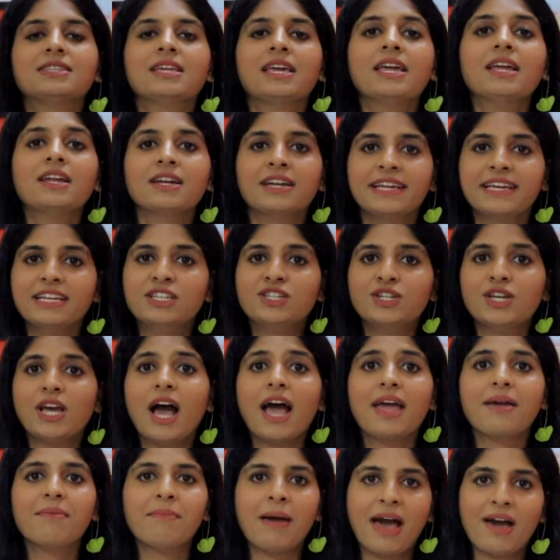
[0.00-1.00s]
the
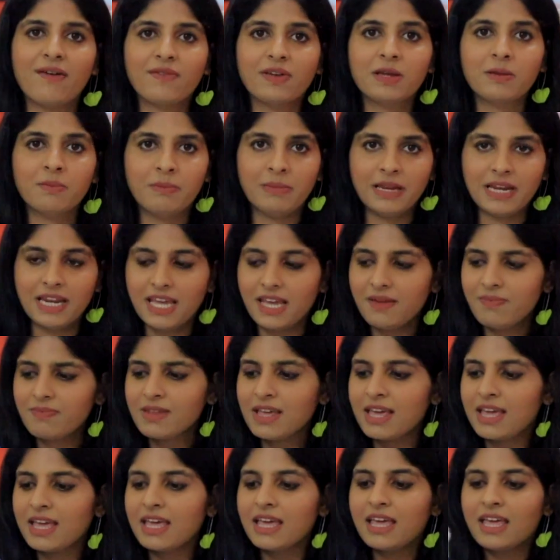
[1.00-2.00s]
DJI Mavic Mini.
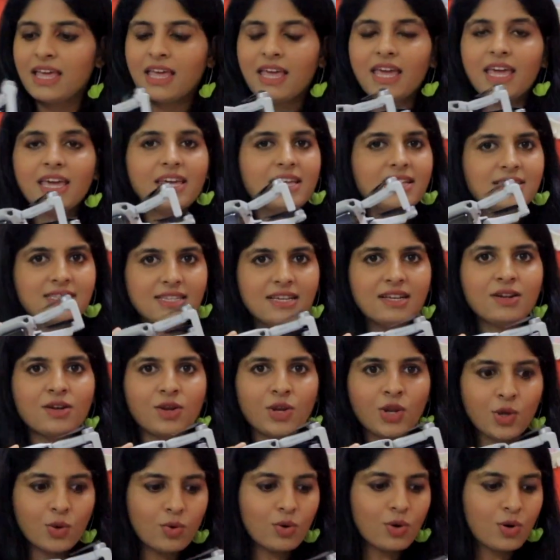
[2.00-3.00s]
It's a
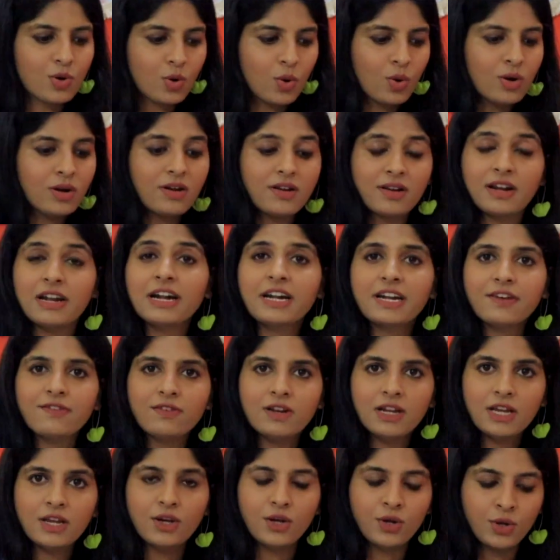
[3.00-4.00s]
new drone,
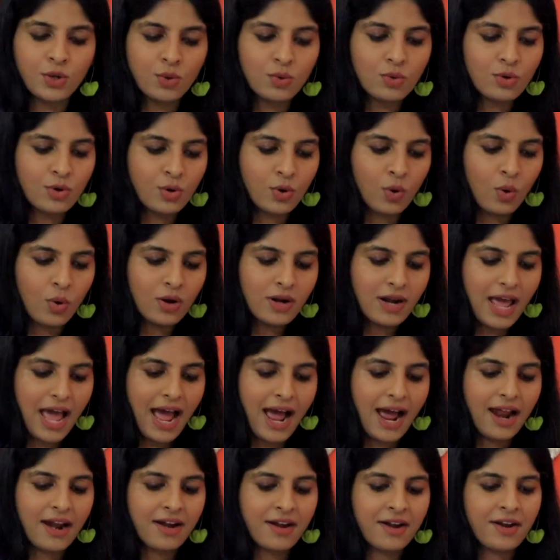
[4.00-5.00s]
relatively new drone,
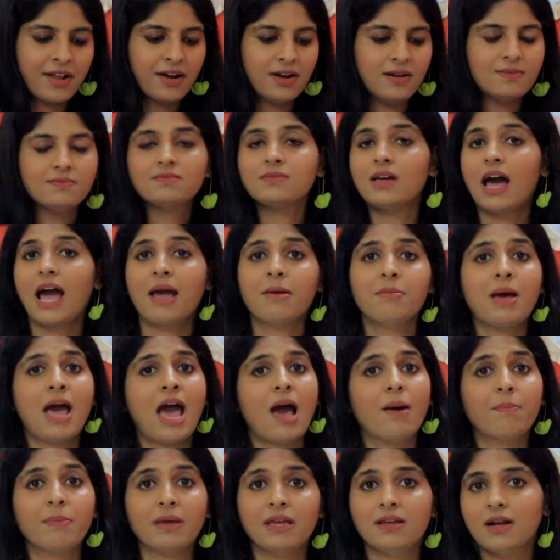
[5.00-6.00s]
and I'm
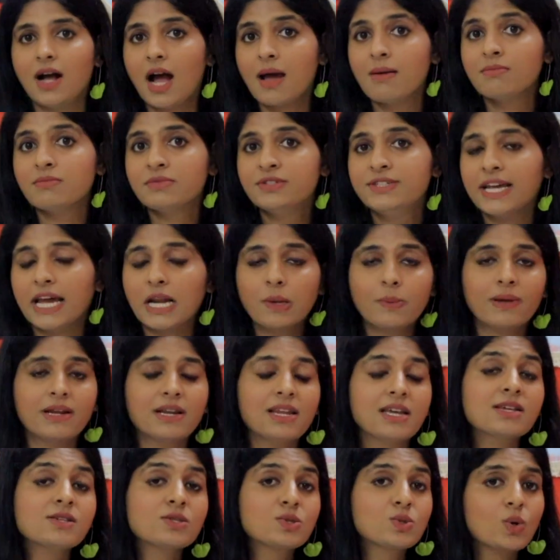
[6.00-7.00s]
happy. I'm
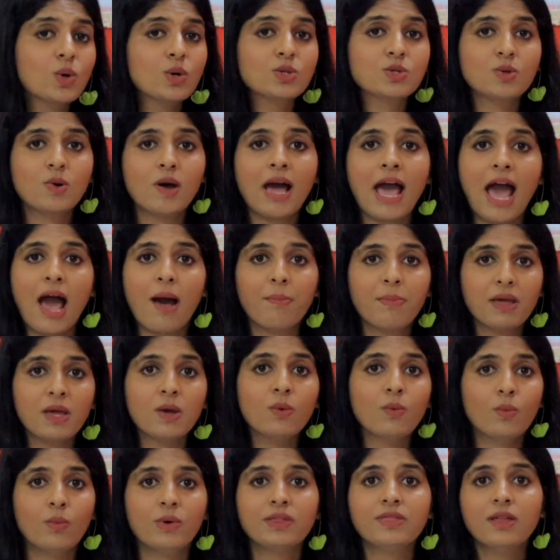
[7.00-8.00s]
genuinely so
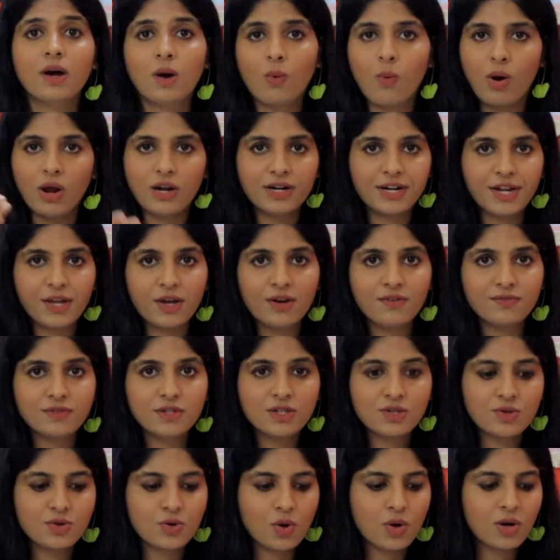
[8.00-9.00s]
happy with the quality of
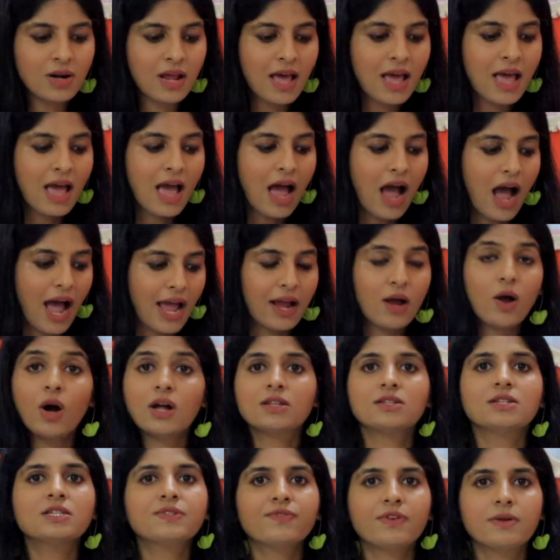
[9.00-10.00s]
this drone. I
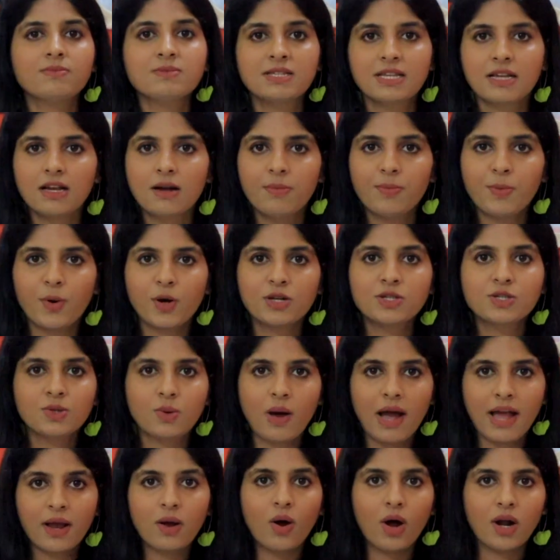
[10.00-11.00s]
got this from Singapore,
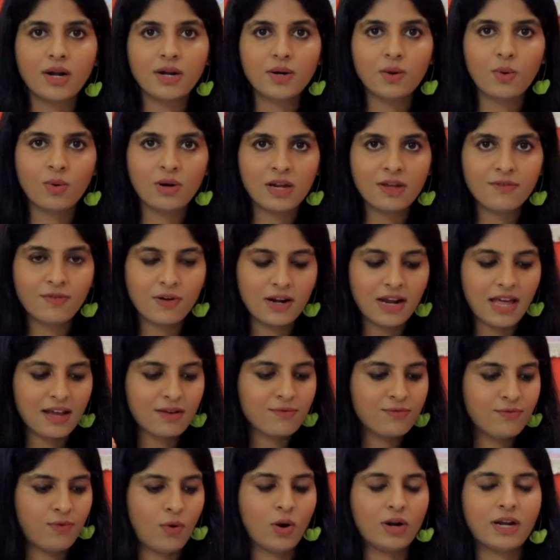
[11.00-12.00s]
so I got it only for
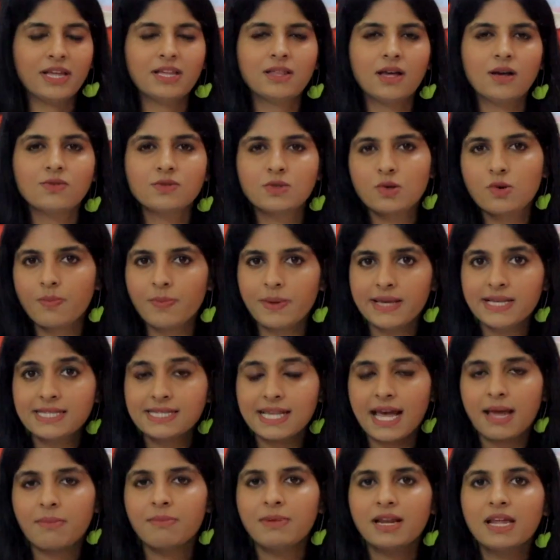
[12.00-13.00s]
like 40,000
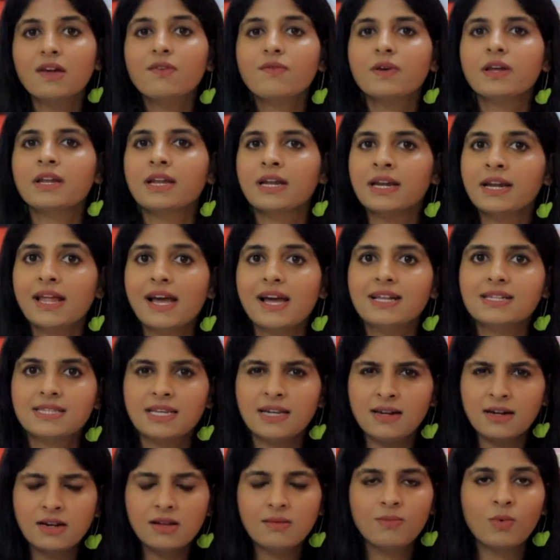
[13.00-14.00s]
rupees. I believe in India it's a
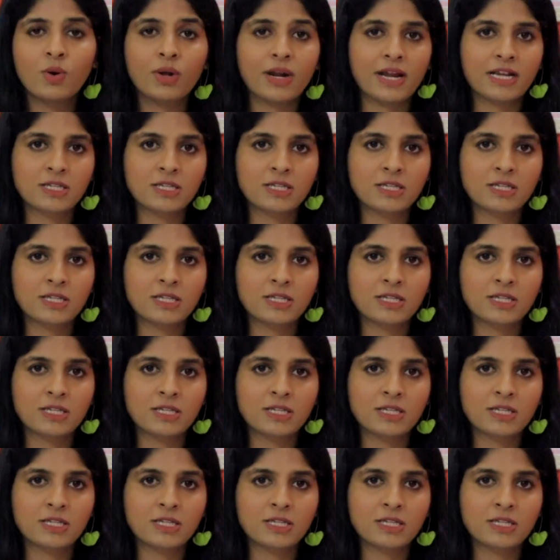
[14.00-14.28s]
little more